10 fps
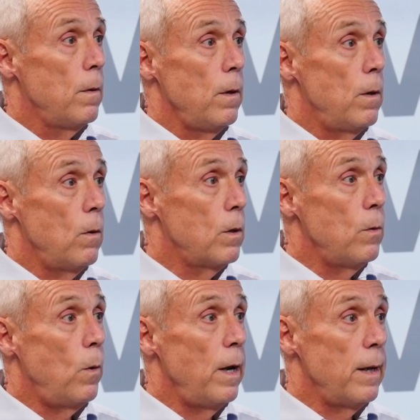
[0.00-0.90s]
you know, a good
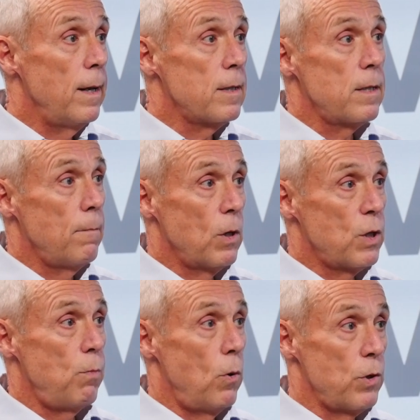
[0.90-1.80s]
way to get some
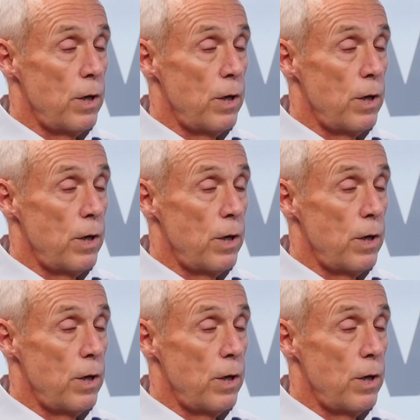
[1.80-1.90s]
exposure to